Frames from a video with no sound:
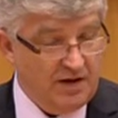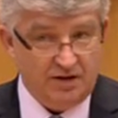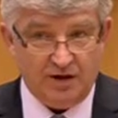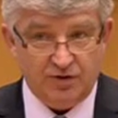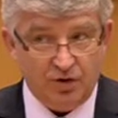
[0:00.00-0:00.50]

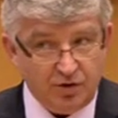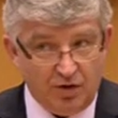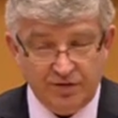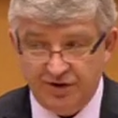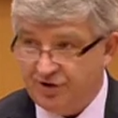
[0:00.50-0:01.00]
that not
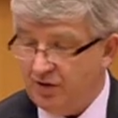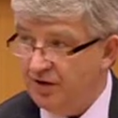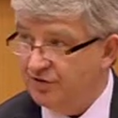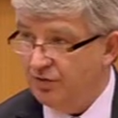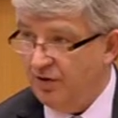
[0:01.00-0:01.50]
only
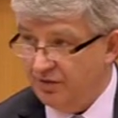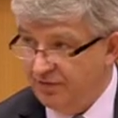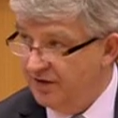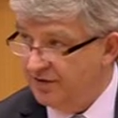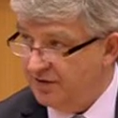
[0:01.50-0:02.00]
tries to
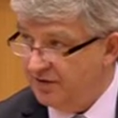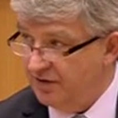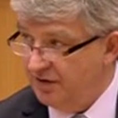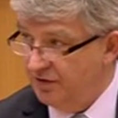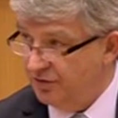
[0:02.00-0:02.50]
convince
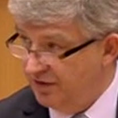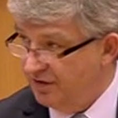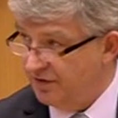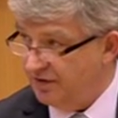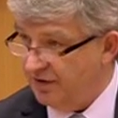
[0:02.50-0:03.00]
EU
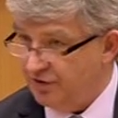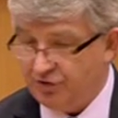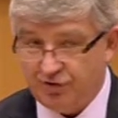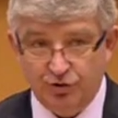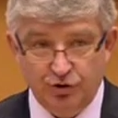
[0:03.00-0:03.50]
citizens